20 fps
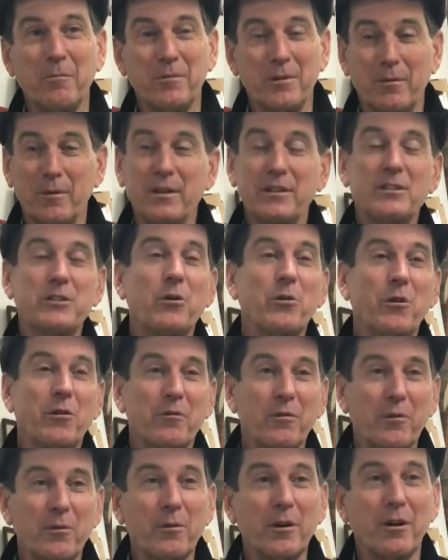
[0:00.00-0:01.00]
we sold
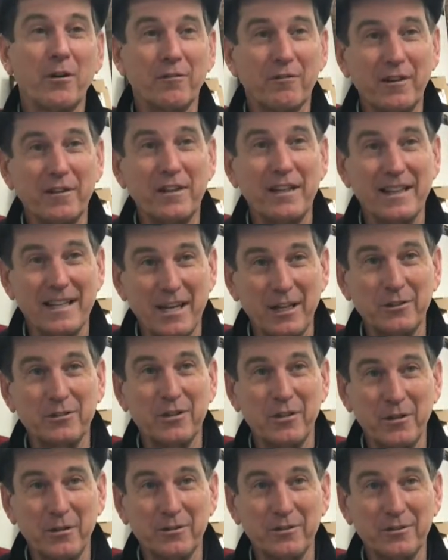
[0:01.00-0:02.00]
over
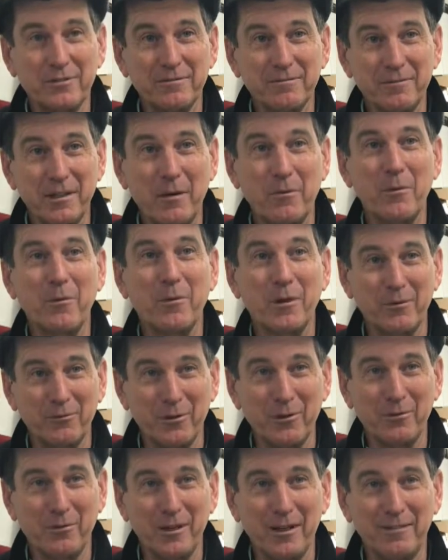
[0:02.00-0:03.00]
350,000 of those. That one went
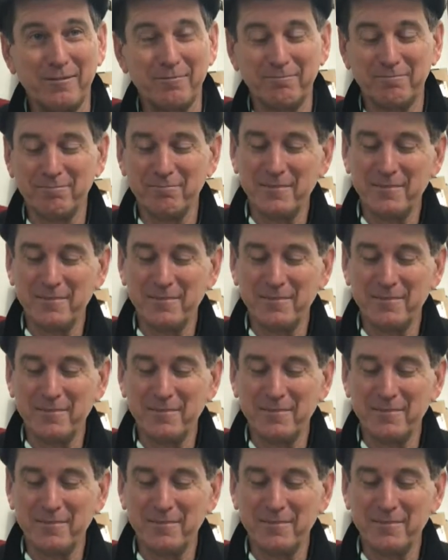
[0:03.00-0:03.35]
real well.